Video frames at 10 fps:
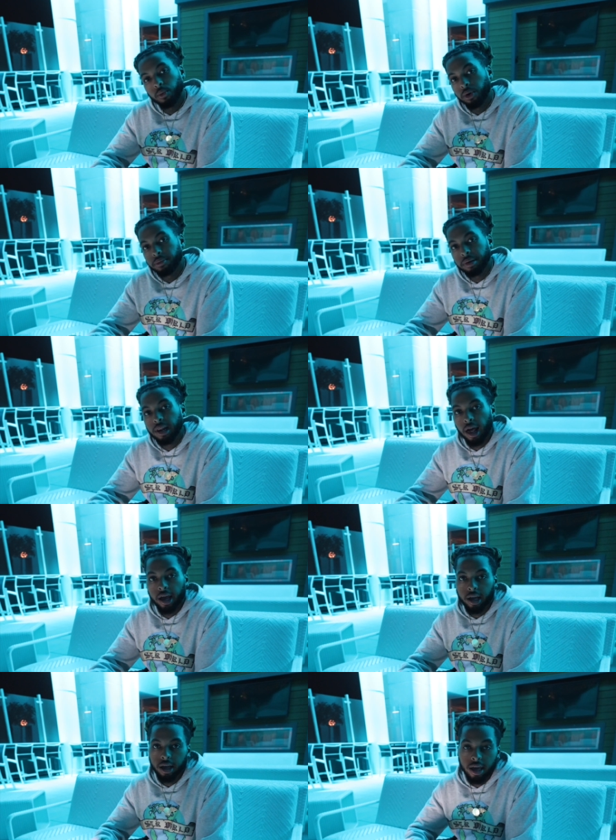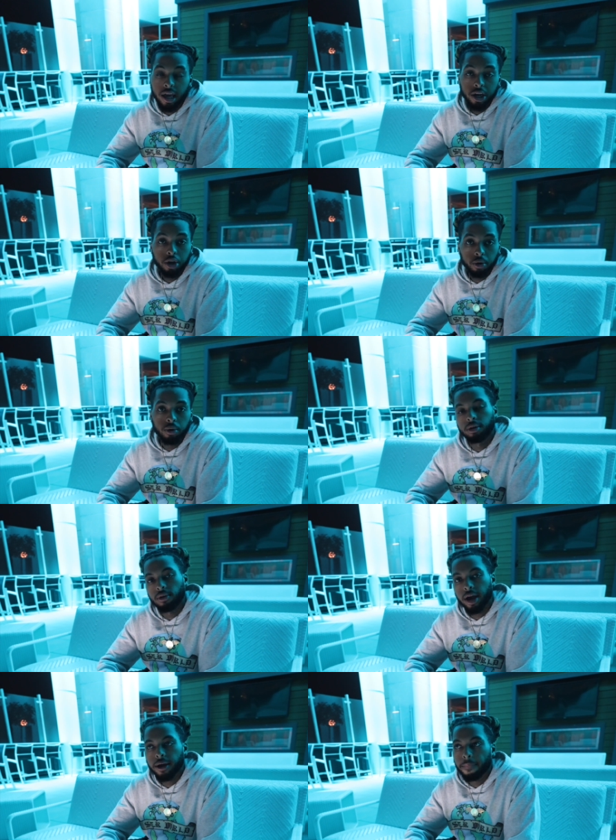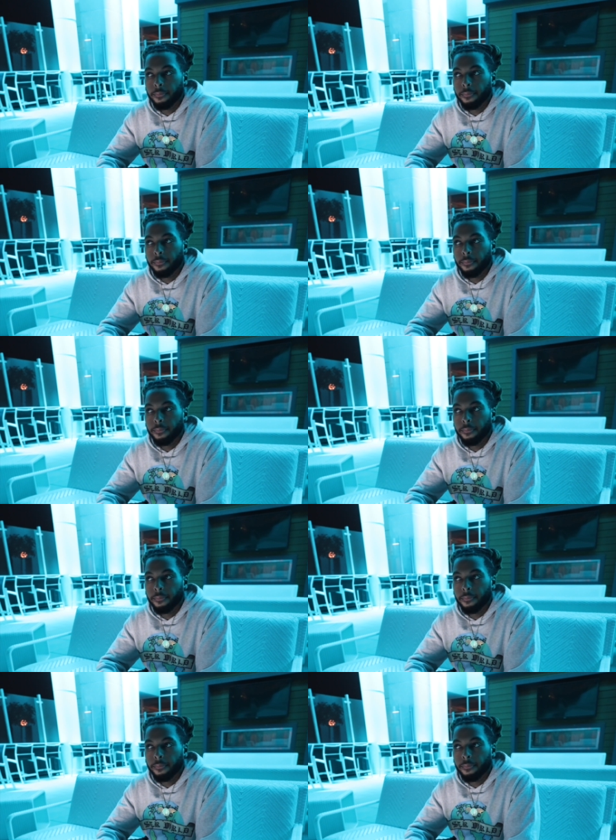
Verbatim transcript: would be like in you, right?